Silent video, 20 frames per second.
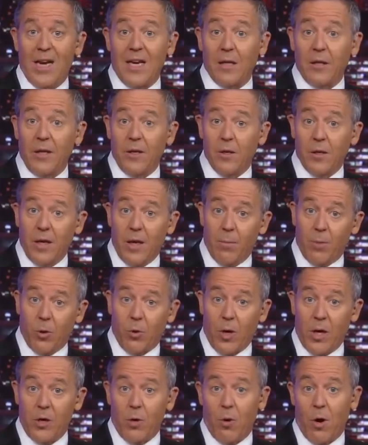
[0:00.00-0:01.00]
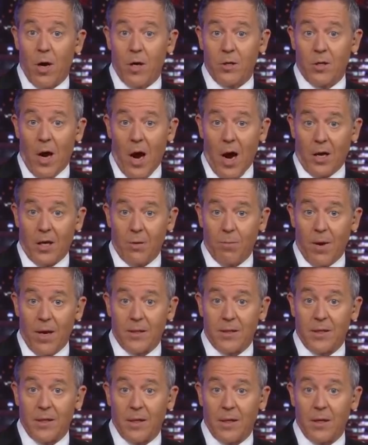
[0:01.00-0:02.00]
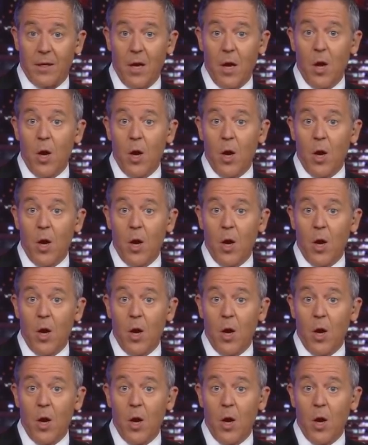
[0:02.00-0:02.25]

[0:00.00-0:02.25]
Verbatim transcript: an illegal immigrant, you're undocumented.